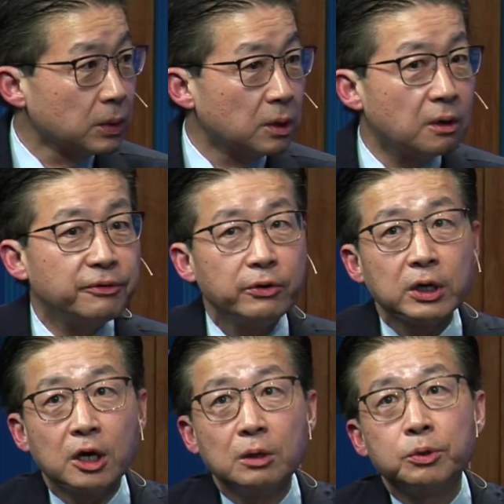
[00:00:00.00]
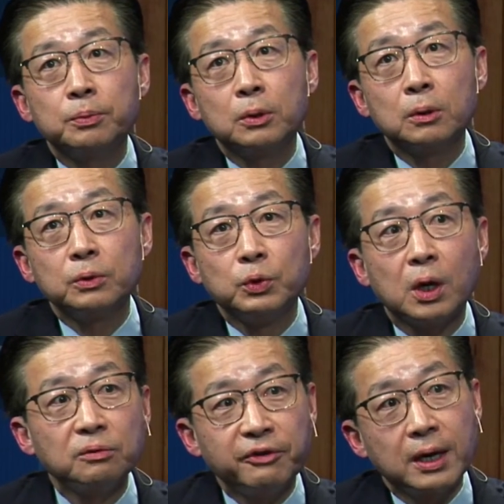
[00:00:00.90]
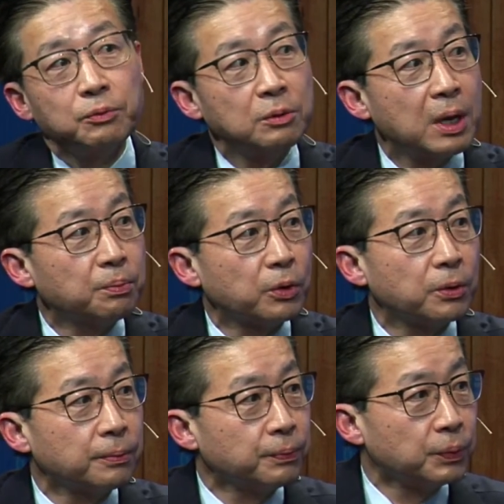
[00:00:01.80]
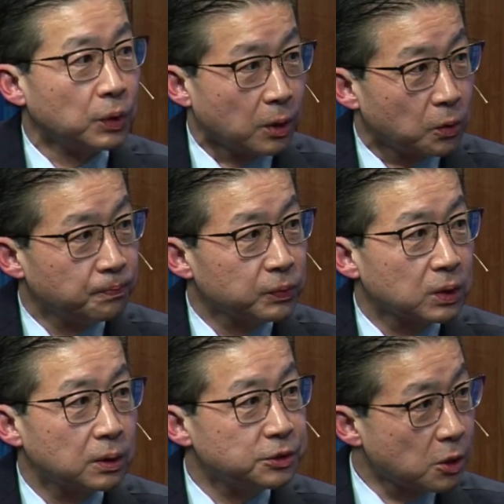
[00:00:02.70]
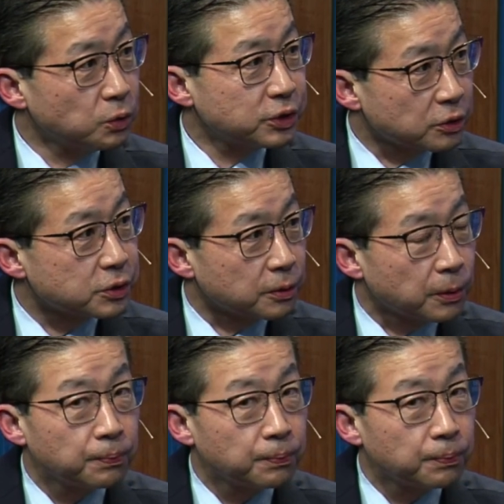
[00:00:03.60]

A very capable non-family member? No, his own sister.